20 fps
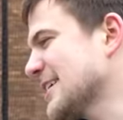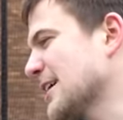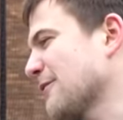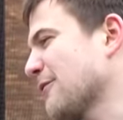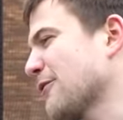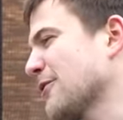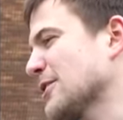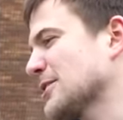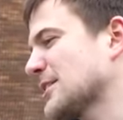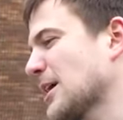is it
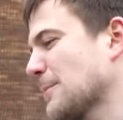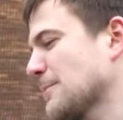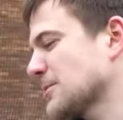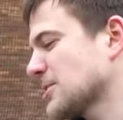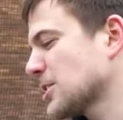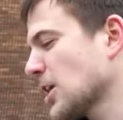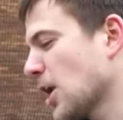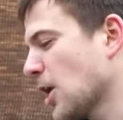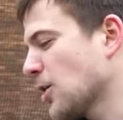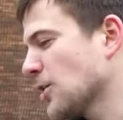for this
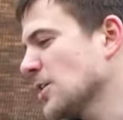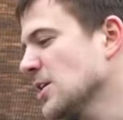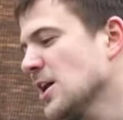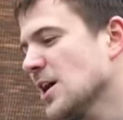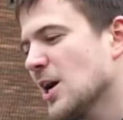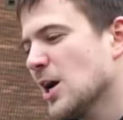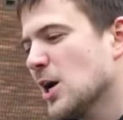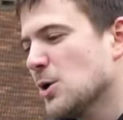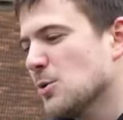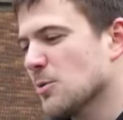episode.
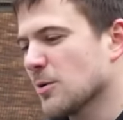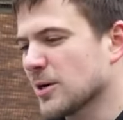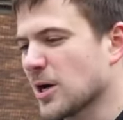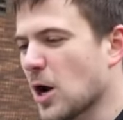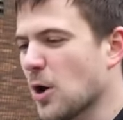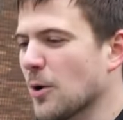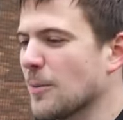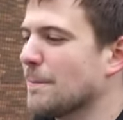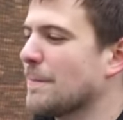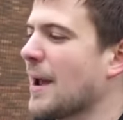We will
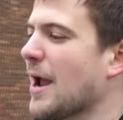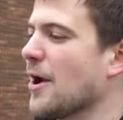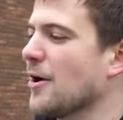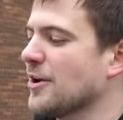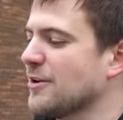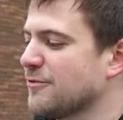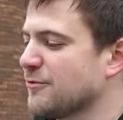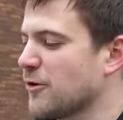go and bury